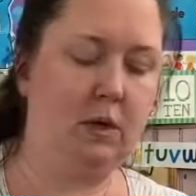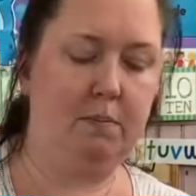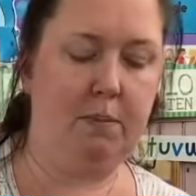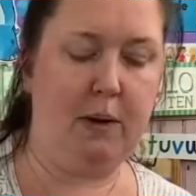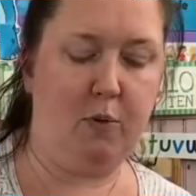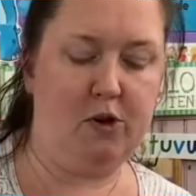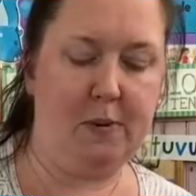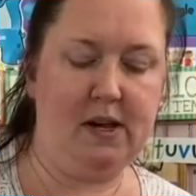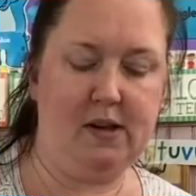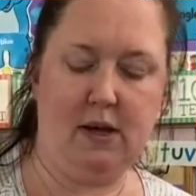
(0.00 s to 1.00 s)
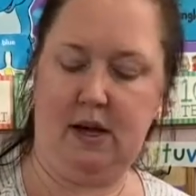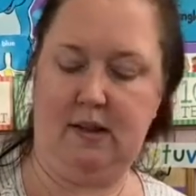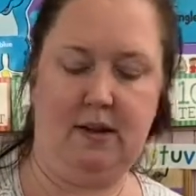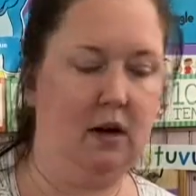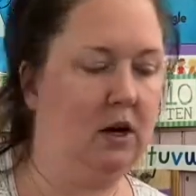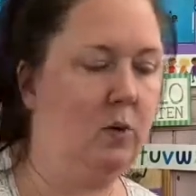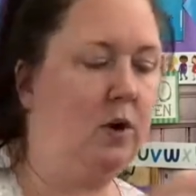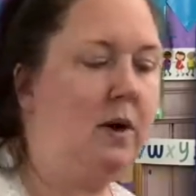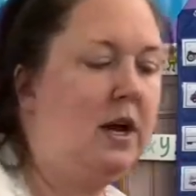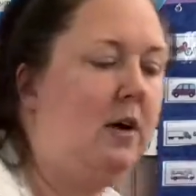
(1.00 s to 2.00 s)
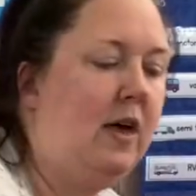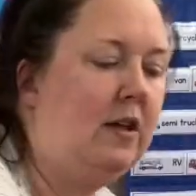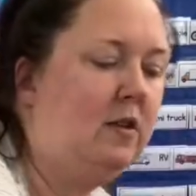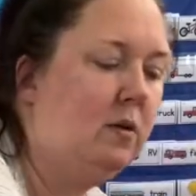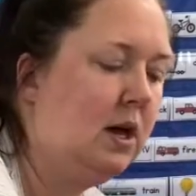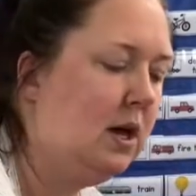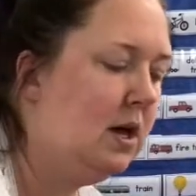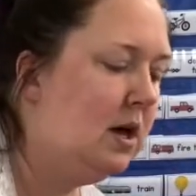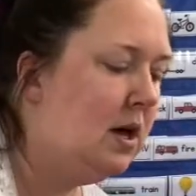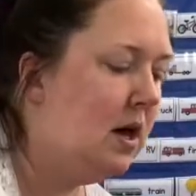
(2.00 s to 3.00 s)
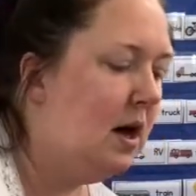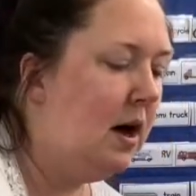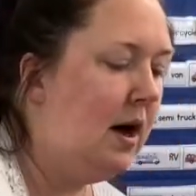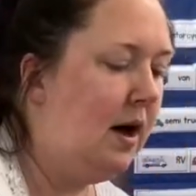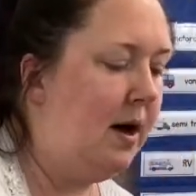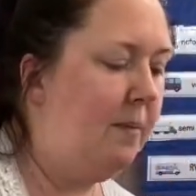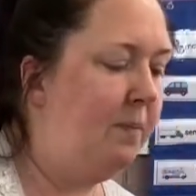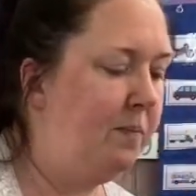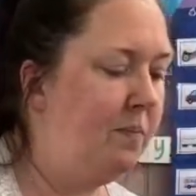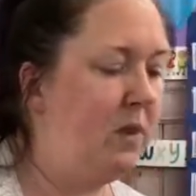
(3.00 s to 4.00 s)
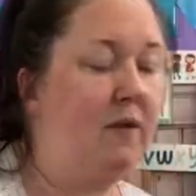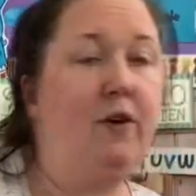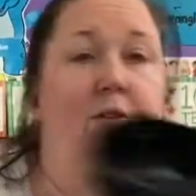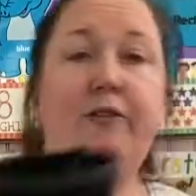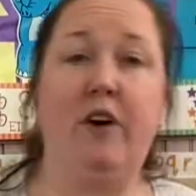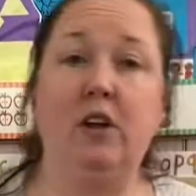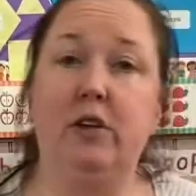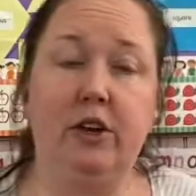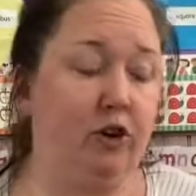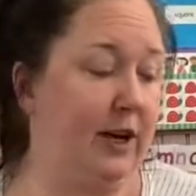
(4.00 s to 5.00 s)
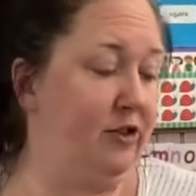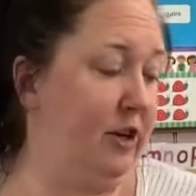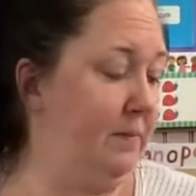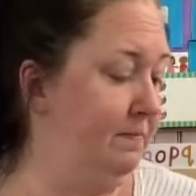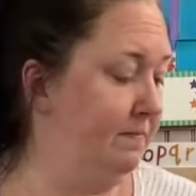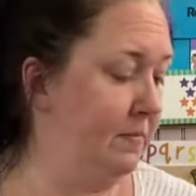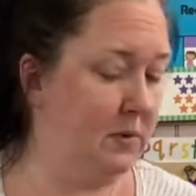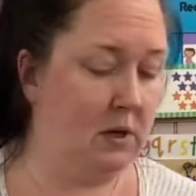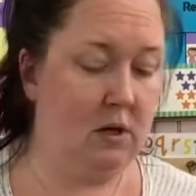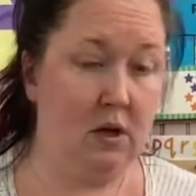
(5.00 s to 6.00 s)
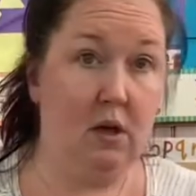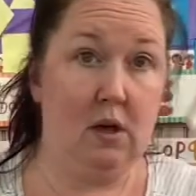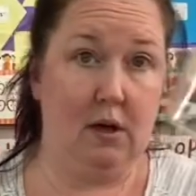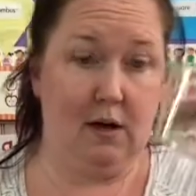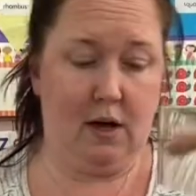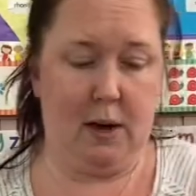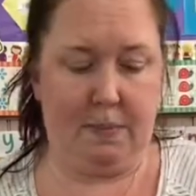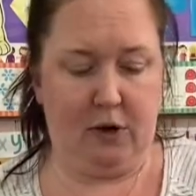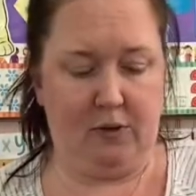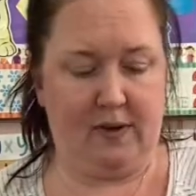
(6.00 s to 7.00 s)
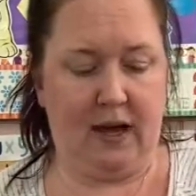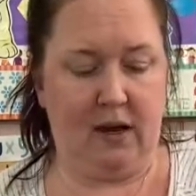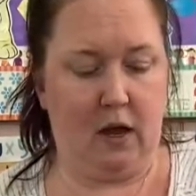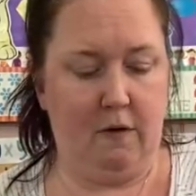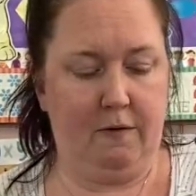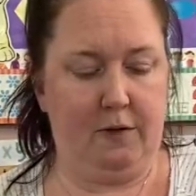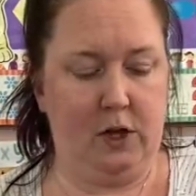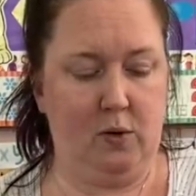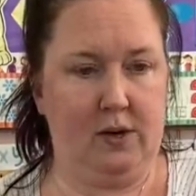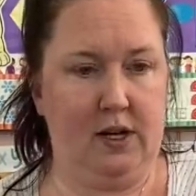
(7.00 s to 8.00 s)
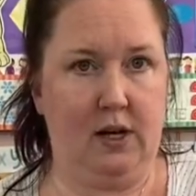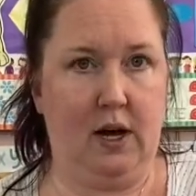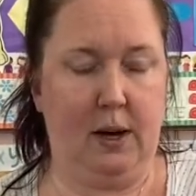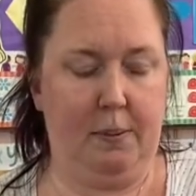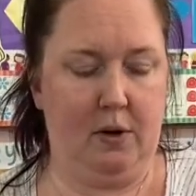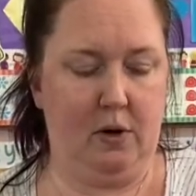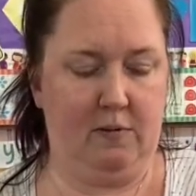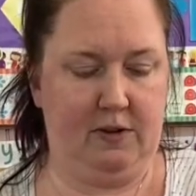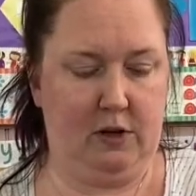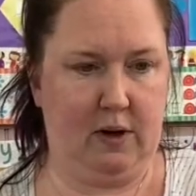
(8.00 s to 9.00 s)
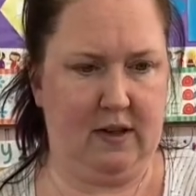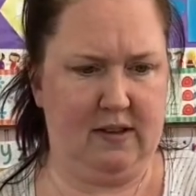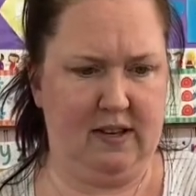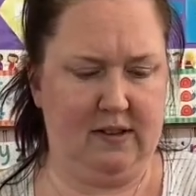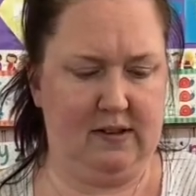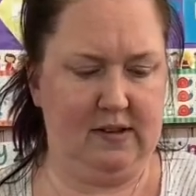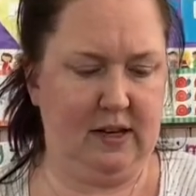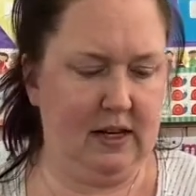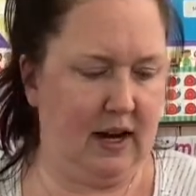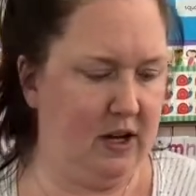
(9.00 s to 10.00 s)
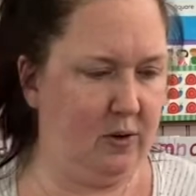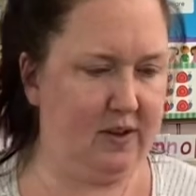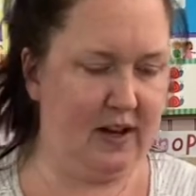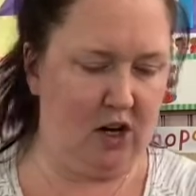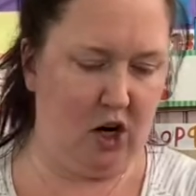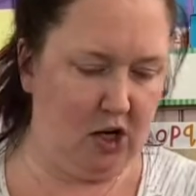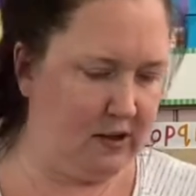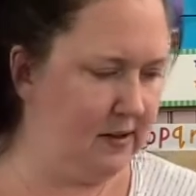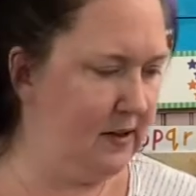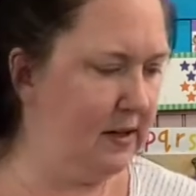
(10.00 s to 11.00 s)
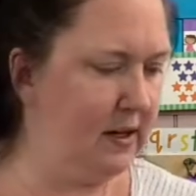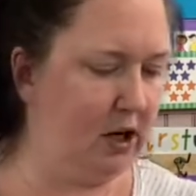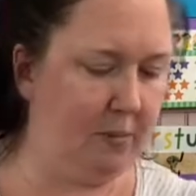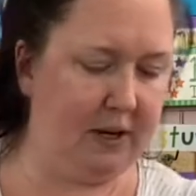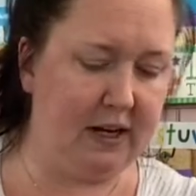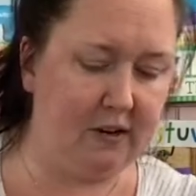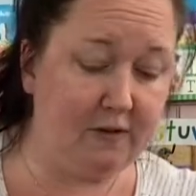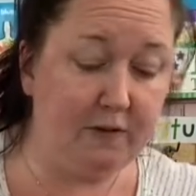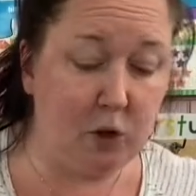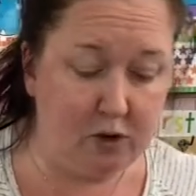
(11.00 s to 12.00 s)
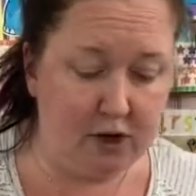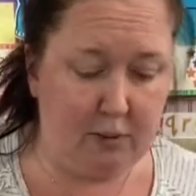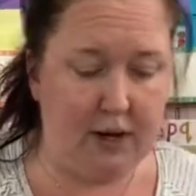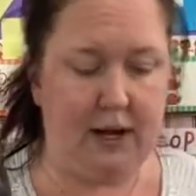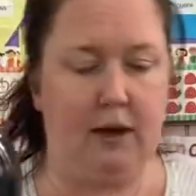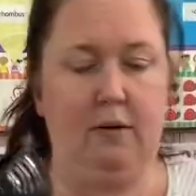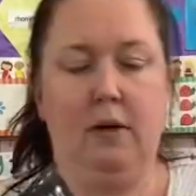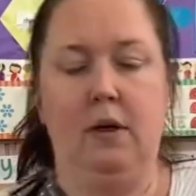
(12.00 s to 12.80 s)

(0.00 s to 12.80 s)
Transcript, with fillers: paintbrush painting, it's not gonna work right now, that's okay. Um, if you have a funnel in your kitchen, cup, here's that floating cup. Hopefully you guys can see it. I know it's kind of hard to see in here, but it is floating right now.